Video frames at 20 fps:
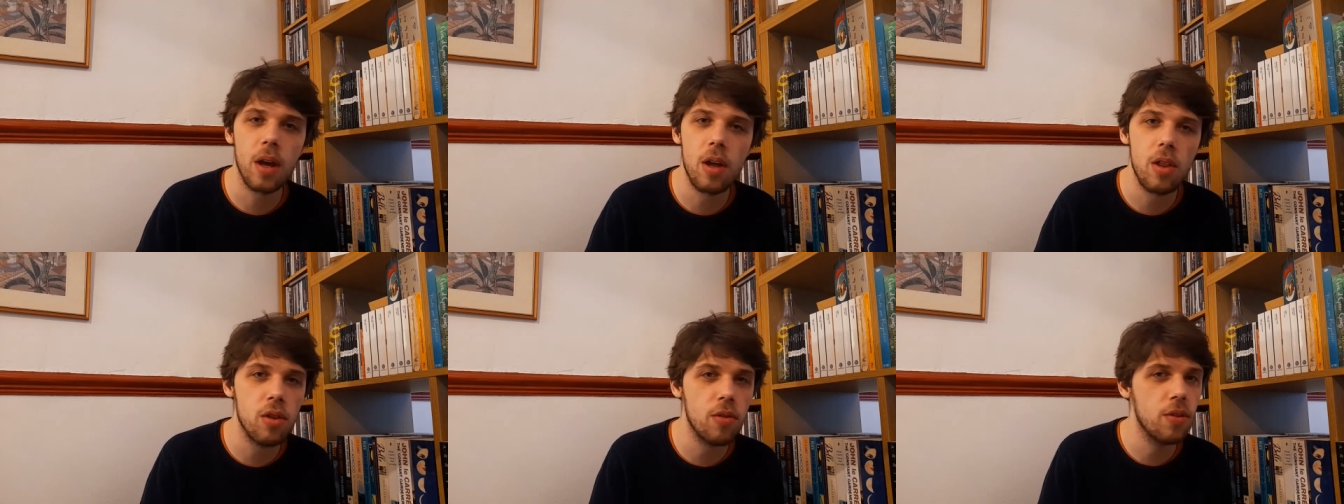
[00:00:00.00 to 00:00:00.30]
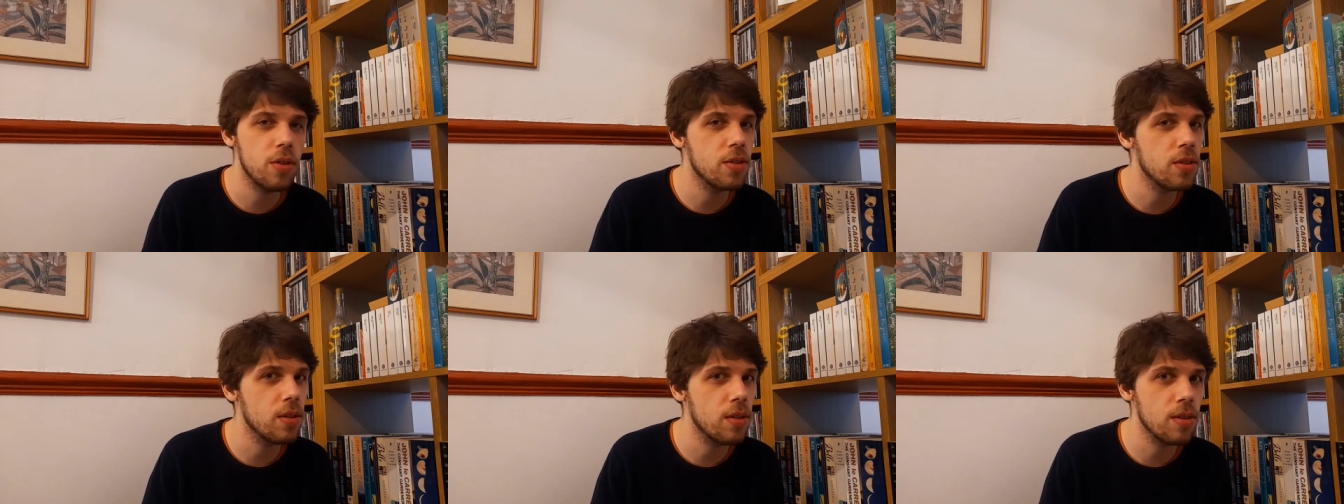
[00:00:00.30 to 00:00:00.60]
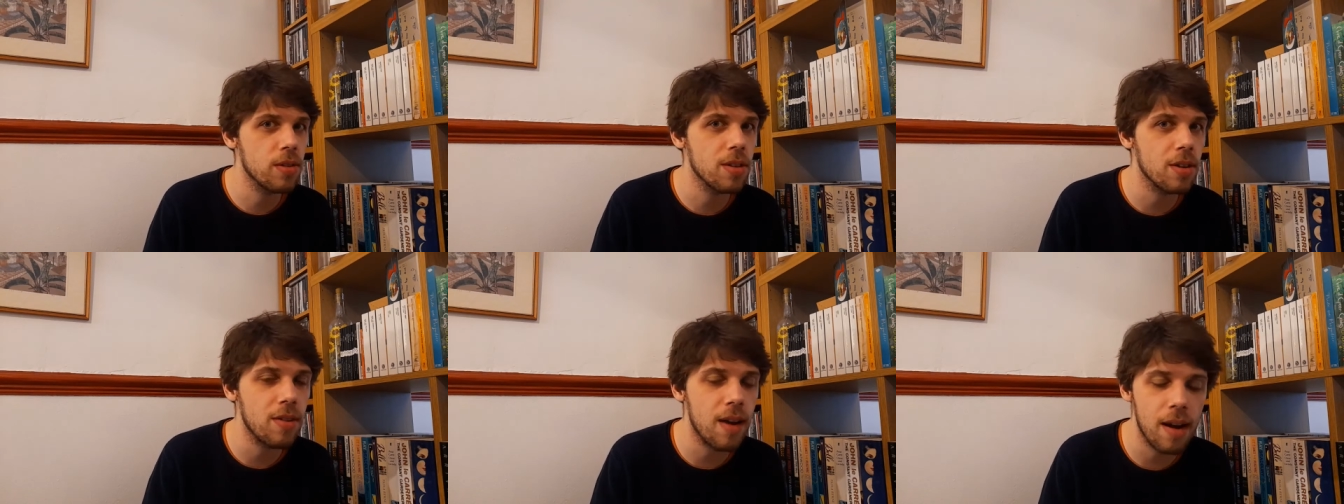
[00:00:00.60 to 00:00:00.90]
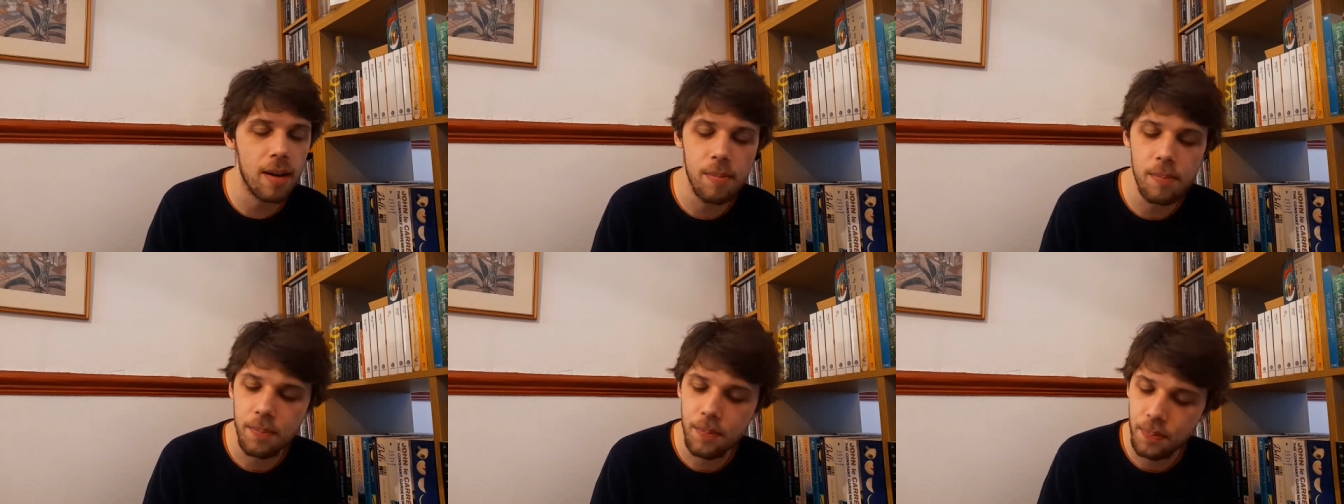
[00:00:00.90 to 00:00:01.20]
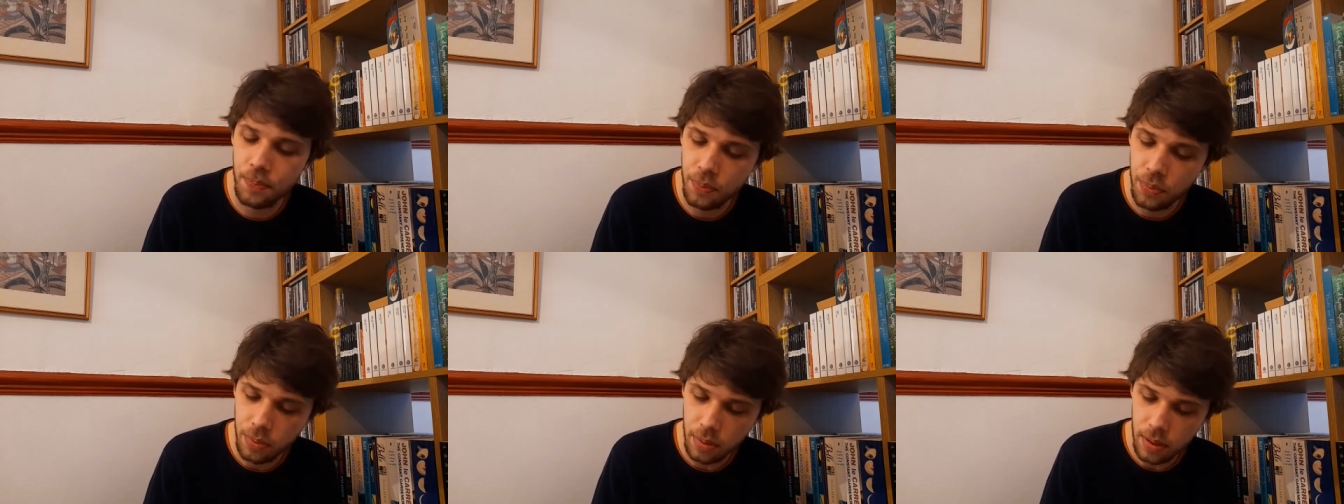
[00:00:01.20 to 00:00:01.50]
the results are
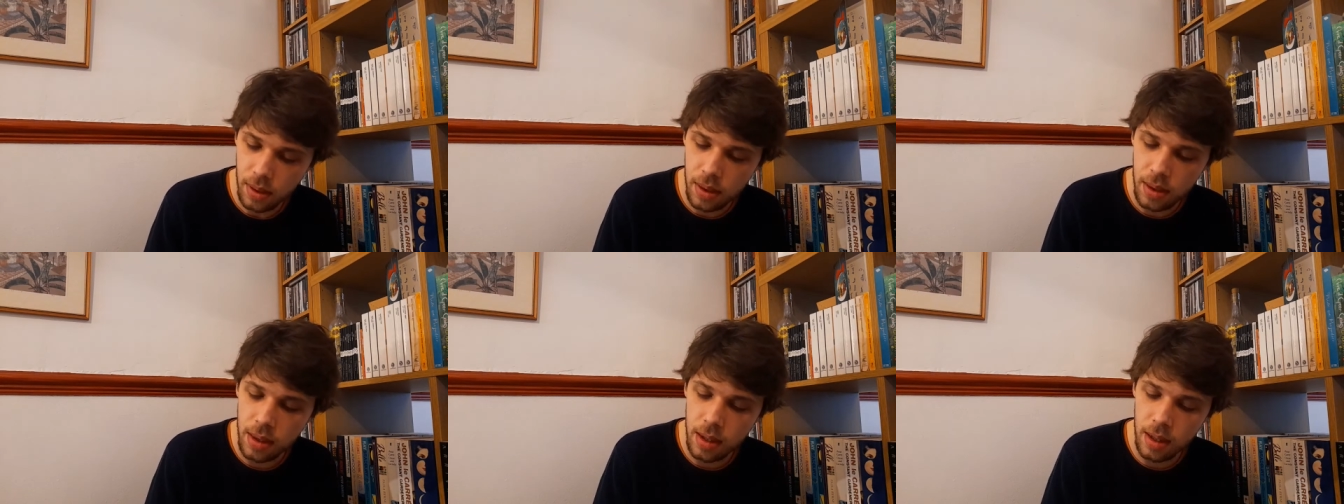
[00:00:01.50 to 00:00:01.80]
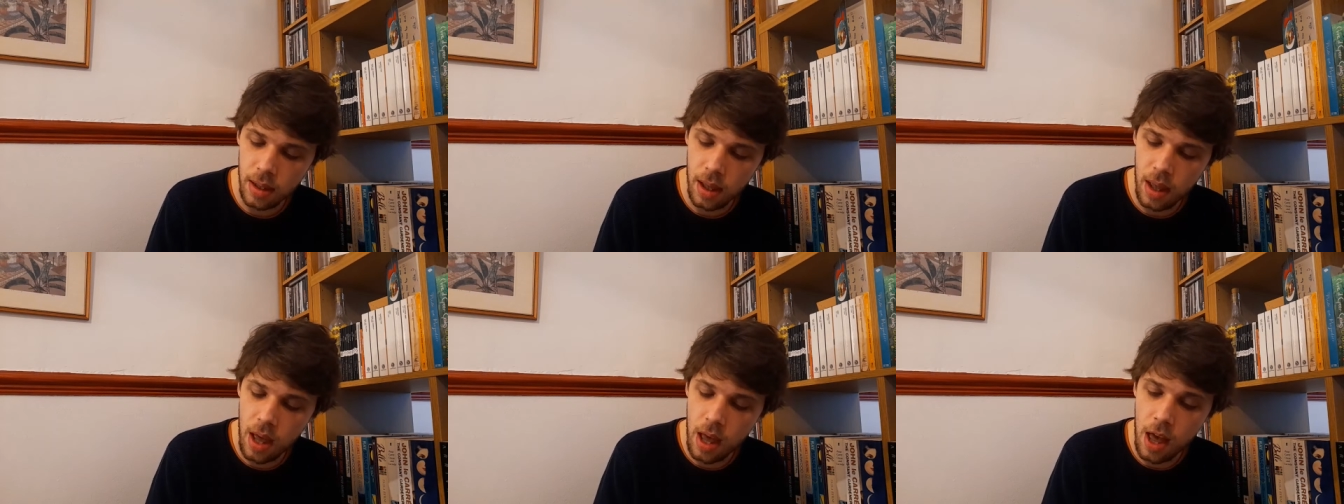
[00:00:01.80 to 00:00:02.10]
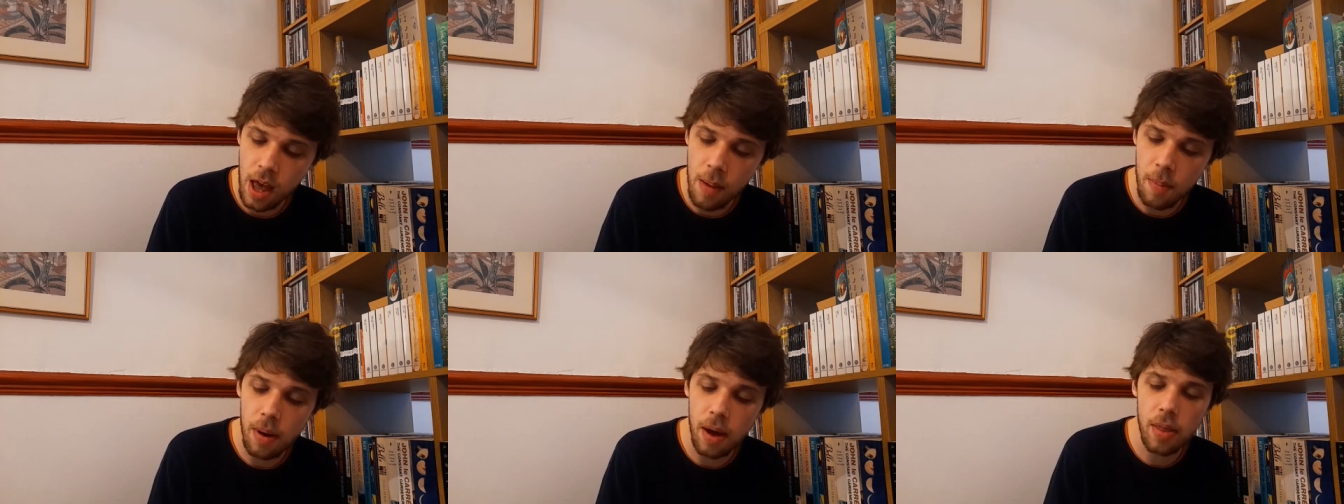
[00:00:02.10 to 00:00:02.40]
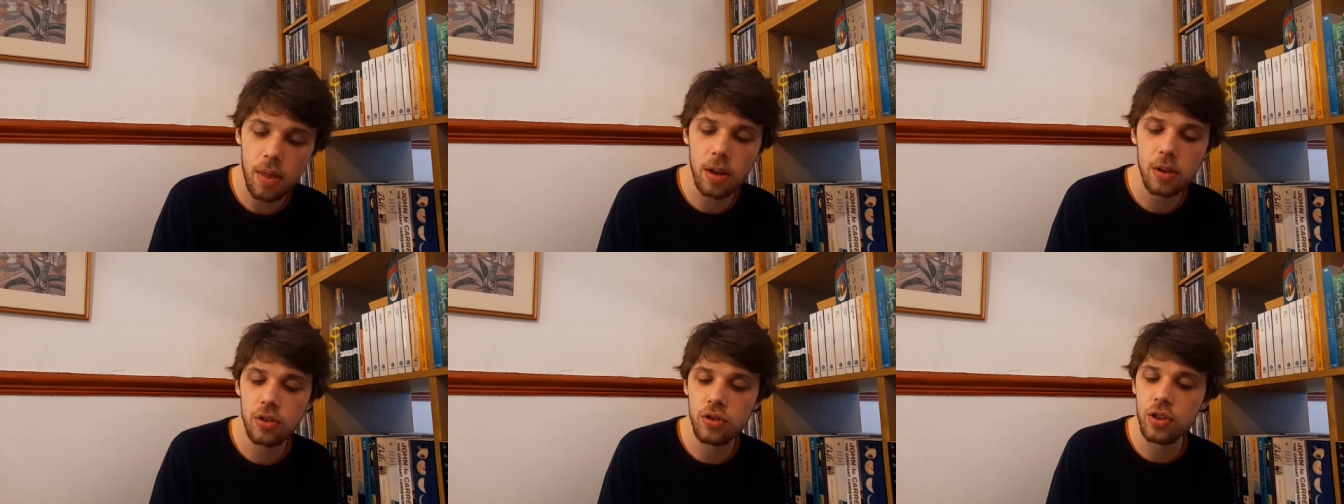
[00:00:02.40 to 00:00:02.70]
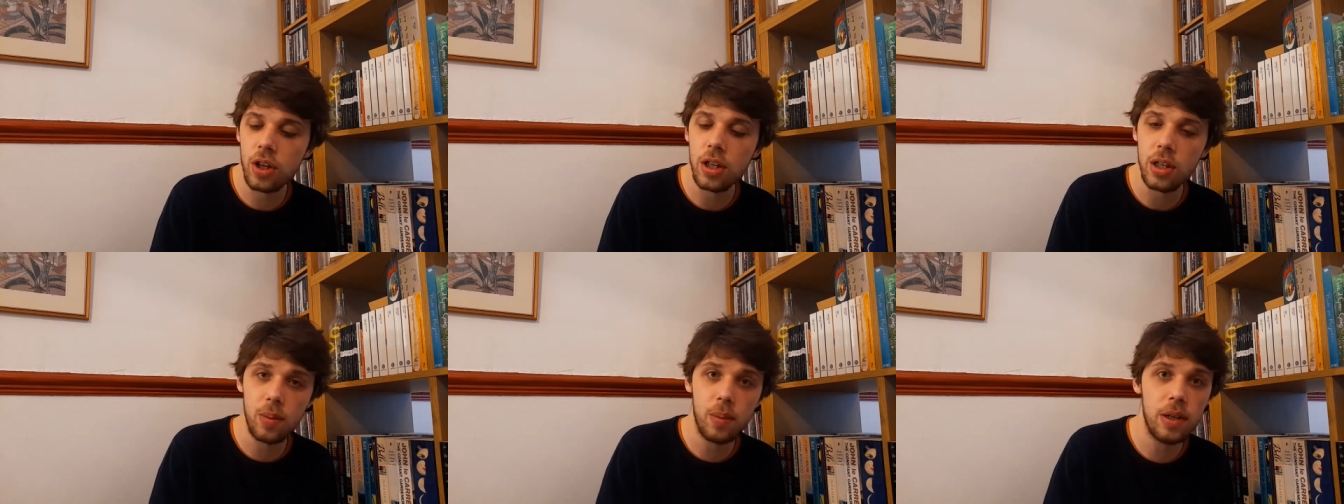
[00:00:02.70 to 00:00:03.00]
out. But I thought I'd
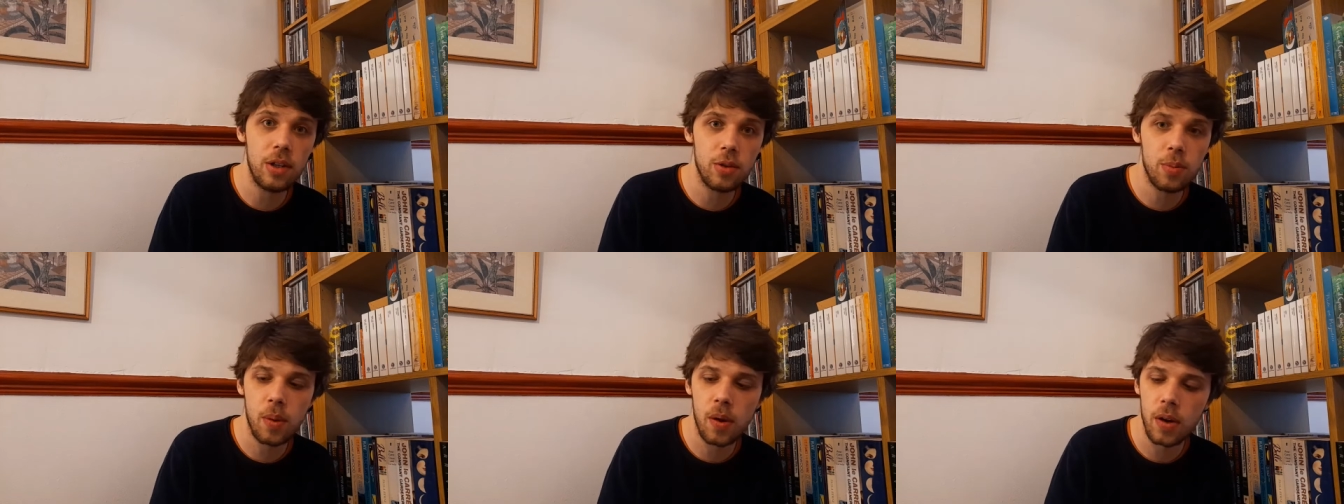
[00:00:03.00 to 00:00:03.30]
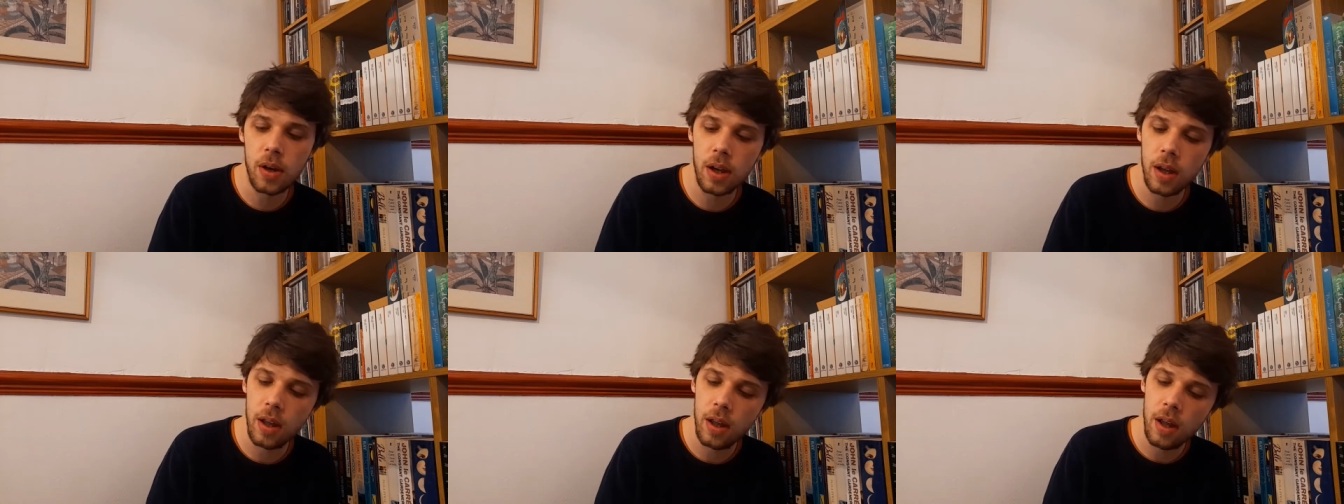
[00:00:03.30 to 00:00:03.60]
show you each book.